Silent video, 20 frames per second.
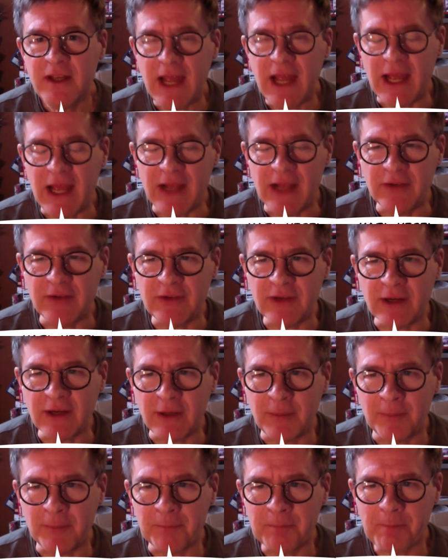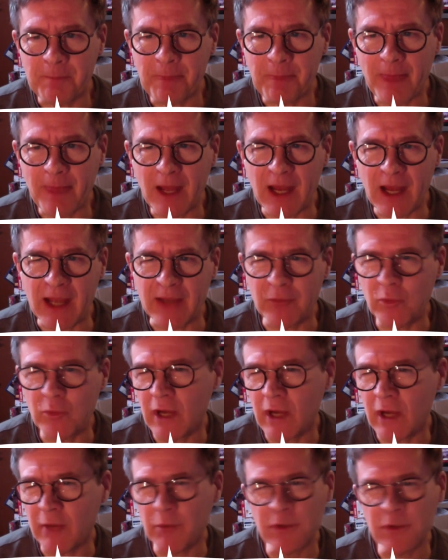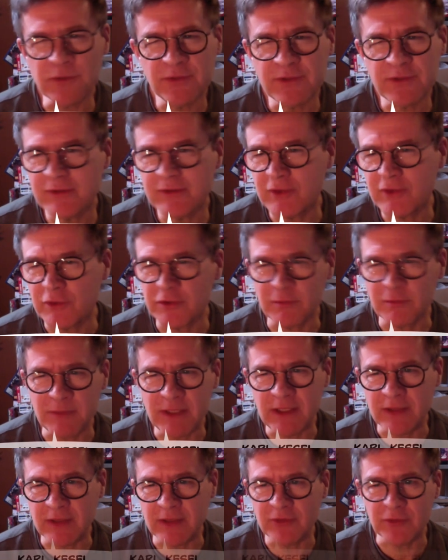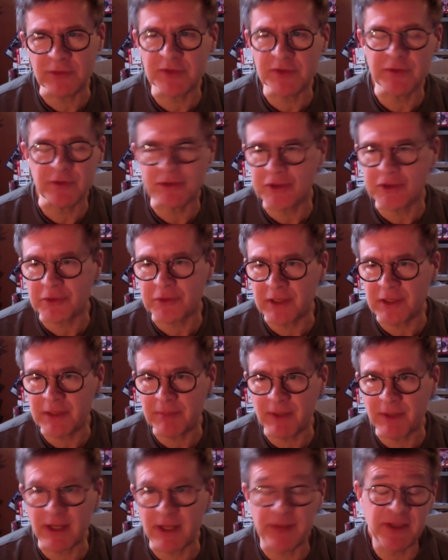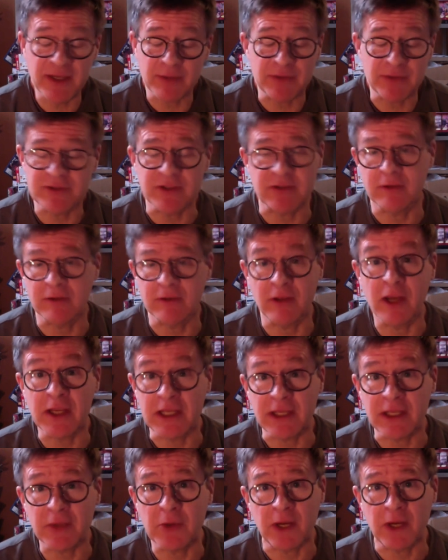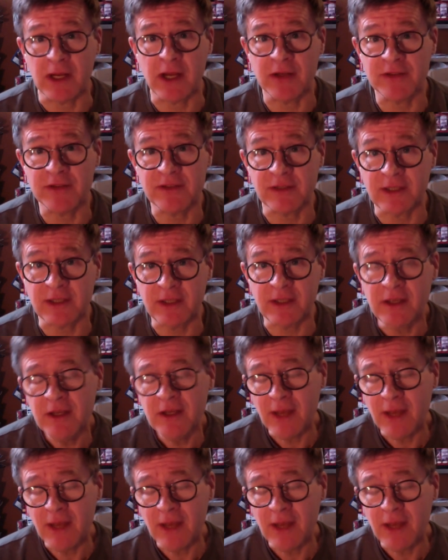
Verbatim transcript: And um, I, I worked social media to a certain degree, but I think I was just lucky, quite honestly.